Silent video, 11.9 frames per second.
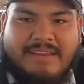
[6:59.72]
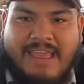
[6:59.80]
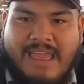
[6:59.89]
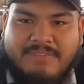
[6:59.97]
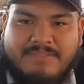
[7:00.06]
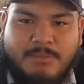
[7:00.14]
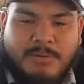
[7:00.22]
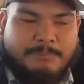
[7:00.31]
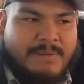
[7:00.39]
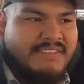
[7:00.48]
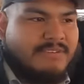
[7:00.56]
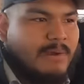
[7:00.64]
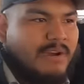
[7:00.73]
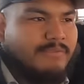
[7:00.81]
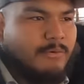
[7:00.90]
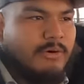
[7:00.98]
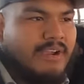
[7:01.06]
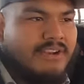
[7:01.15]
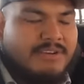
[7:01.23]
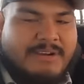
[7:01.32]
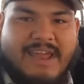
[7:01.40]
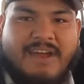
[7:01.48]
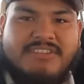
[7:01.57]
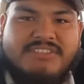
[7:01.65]
in half. So one pen's about 400
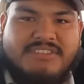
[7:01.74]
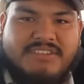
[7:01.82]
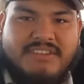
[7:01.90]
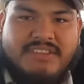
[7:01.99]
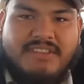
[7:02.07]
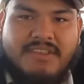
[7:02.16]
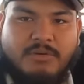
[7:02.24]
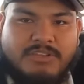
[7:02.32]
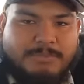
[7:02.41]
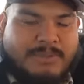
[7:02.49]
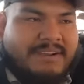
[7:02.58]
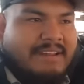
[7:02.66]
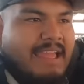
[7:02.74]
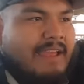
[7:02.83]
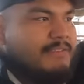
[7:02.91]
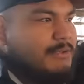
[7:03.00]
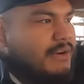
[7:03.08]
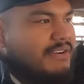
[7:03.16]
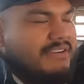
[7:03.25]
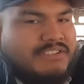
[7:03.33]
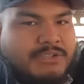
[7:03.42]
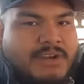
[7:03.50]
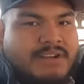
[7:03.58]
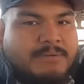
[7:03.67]
cows. We'll split in half, 200,
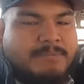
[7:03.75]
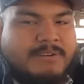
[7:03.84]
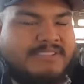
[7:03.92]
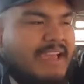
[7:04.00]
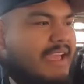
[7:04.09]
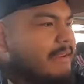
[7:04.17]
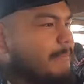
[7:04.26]
200 per side.